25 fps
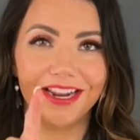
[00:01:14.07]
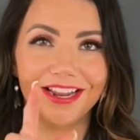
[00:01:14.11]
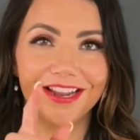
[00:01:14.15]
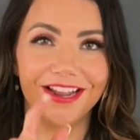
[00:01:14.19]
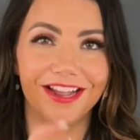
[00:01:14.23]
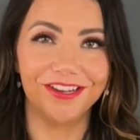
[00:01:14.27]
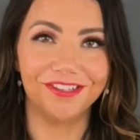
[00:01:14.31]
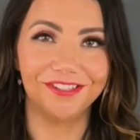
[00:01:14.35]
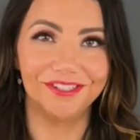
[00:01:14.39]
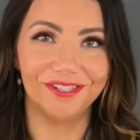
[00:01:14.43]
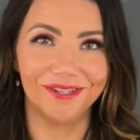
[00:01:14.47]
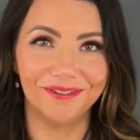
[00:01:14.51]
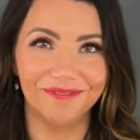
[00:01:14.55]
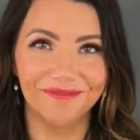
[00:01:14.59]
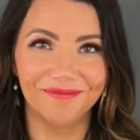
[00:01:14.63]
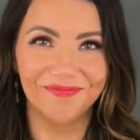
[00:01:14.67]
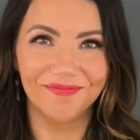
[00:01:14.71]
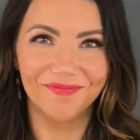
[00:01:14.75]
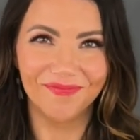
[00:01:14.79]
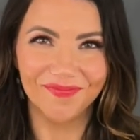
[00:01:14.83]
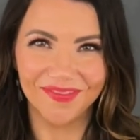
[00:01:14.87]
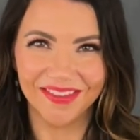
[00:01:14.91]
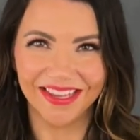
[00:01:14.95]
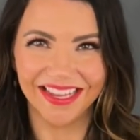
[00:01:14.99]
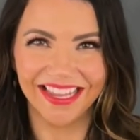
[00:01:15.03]
I got you.
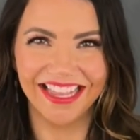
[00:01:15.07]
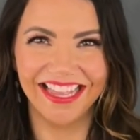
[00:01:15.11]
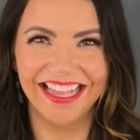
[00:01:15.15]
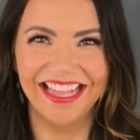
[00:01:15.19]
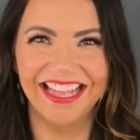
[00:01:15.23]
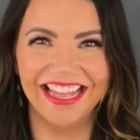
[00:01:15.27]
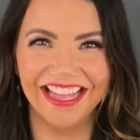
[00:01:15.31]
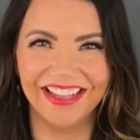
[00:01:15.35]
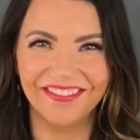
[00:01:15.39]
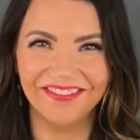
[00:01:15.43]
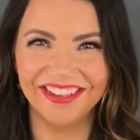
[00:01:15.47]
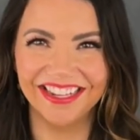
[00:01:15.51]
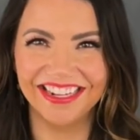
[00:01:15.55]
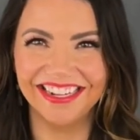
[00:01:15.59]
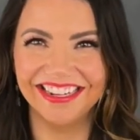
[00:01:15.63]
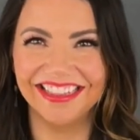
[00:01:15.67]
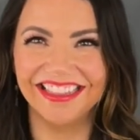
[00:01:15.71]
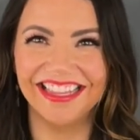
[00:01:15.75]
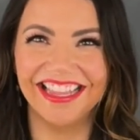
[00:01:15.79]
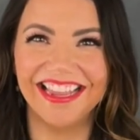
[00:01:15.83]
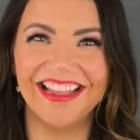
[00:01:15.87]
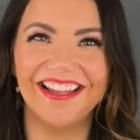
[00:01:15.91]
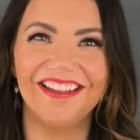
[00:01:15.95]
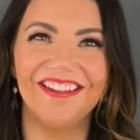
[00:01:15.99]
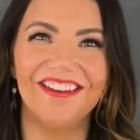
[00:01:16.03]
I'm gonna
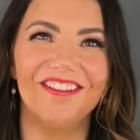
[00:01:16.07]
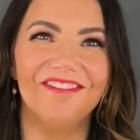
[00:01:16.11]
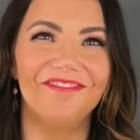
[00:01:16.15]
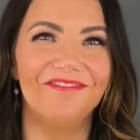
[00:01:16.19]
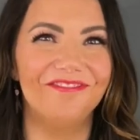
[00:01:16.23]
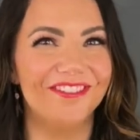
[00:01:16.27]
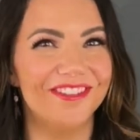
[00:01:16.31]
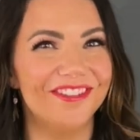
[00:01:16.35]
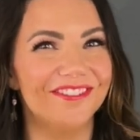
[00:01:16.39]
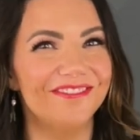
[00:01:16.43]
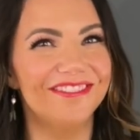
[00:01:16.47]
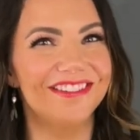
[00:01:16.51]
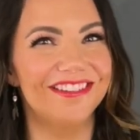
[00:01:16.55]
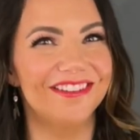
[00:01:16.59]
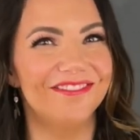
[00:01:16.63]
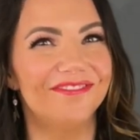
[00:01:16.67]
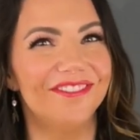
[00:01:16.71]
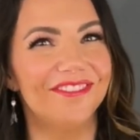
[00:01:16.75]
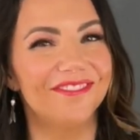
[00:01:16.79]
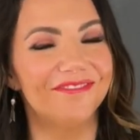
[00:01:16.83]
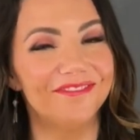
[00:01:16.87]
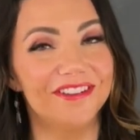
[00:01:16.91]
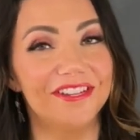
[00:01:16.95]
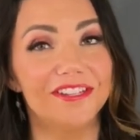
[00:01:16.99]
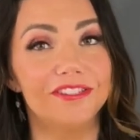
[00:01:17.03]
lay out a few
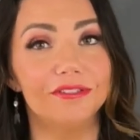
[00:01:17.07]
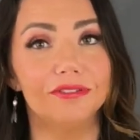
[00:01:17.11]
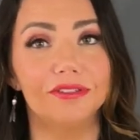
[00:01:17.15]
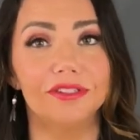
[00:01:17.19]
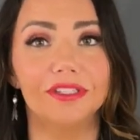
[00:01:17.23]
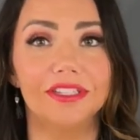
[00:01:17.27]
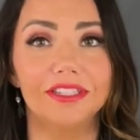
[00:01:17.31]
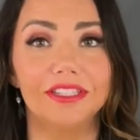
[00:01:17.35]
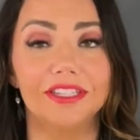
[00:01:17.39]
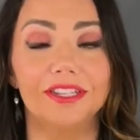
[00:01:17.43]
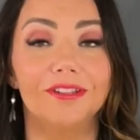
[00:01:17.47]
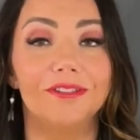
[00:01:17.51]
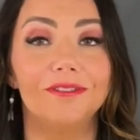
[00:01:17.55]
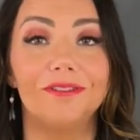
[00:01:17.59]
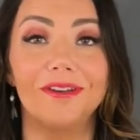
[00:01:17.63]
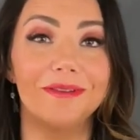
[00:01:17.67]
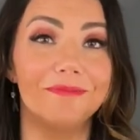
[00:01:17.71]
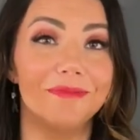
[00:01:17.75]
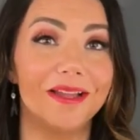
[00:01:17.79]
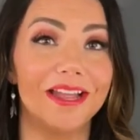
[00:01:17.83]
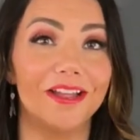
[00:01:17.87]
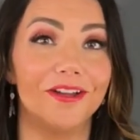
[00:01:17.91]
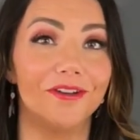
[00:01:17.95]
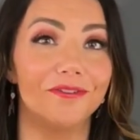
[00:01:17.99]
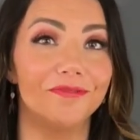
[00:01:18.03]
different resources, including
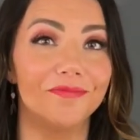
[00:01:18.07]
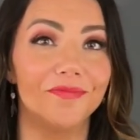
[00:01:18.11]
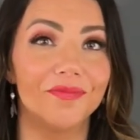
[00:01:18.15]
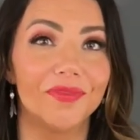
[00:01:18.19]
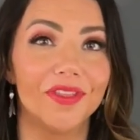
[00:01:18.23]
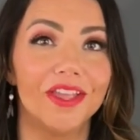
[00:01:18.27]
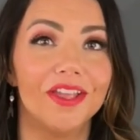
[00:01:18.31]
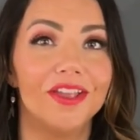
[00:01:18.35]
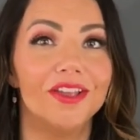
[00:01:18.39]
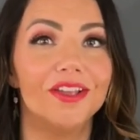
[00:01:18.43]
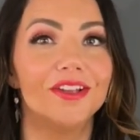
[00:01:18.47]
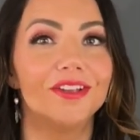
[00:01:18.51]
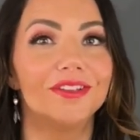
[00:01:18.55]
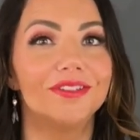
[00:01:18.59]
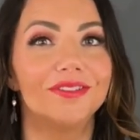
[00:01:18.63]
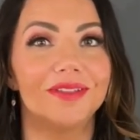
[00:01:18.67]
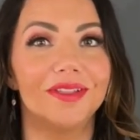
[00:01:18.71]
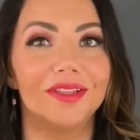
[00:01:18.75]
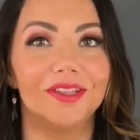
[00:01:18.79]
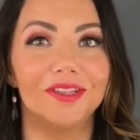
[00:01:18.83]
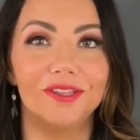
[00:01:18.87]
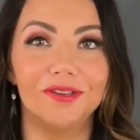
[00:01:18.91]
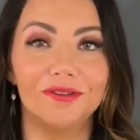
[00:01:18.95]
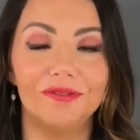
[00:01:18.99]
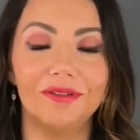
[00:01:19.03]
my own, so
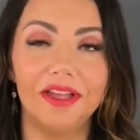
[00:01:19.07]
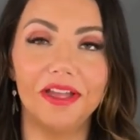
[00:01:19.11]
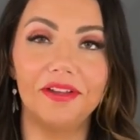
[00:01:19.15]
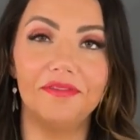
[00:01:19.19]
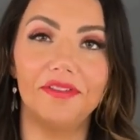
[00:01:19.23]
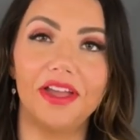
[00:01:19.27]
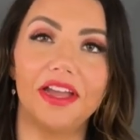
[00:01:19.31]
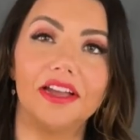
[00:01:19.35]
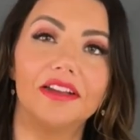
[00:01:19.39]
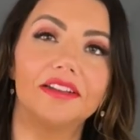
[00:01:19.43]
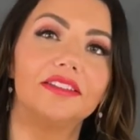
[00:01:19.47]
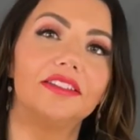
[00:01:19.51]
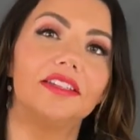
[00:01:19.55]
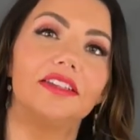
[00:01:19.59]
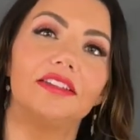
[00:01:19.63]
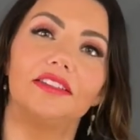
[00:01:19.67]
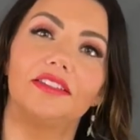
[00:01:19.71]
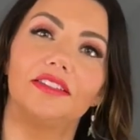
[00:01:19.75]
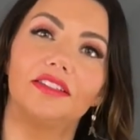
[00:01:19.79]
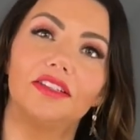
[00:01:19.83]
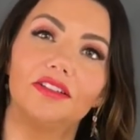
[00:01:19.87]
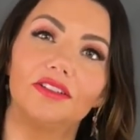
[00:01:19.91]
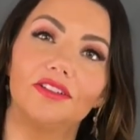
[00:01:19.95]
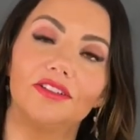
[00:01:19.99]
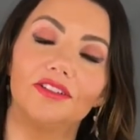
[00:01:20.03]
that you have
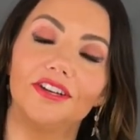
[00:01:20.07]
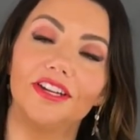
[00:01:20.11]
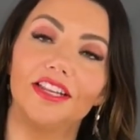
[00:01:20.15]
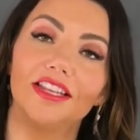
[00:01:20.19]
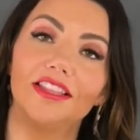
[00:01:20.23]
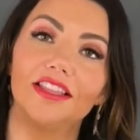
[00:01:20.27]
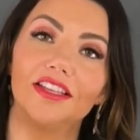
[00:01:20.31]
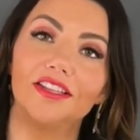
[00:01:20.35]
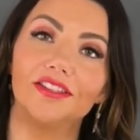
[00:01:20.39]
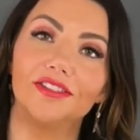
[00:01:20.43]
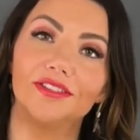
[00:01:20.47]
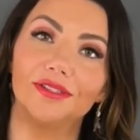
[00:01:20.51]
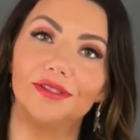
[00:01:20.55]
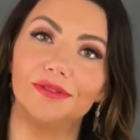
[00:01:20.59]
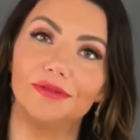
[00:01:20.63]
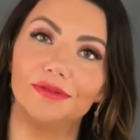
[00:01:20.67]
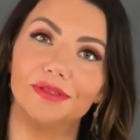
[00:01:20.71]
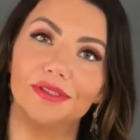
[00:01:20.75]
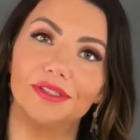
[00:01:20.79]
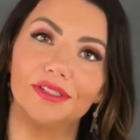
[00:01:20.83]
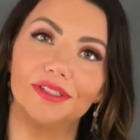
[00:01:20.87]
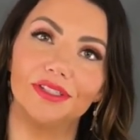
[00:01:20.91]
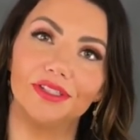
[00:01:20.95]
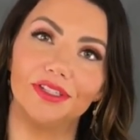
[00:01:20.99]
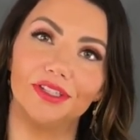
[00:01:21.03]
access to learning that
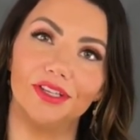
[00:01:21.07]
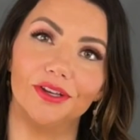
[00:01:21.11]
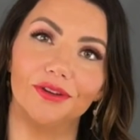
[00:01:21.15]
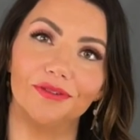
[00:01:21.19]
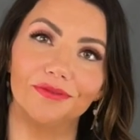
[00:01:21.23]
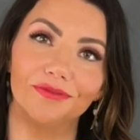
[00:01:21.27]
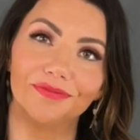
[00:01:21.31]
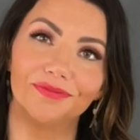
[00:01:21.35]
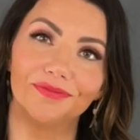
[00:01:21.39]
suits you.